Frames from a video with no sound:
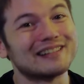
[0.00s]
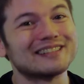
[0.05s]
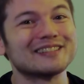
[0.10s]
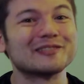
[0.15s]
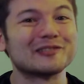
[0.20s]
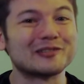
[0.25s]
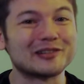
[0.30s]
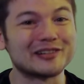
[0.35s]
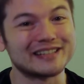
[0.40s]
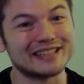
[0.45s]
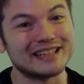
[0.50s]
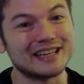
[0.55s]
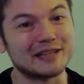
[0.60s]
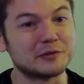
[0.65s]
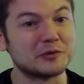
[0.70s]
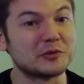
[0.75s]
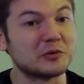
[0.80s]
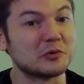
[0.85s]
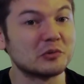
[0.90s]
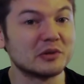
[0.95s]
in order to get
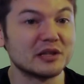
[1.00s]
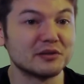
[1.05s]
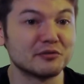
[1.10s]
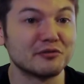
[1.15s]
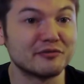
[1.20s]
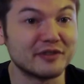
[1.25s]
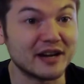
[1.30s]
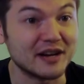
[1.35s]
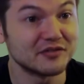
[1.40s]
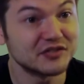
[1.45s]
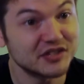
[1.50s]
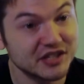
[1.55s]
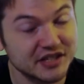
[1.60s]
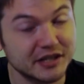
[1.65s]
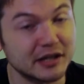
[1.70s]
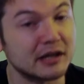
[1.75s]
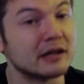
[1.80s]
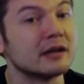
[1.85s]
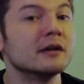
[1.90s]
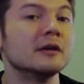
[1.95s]
to level 5
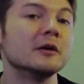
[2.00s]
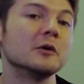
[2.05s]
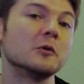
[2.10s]
senior,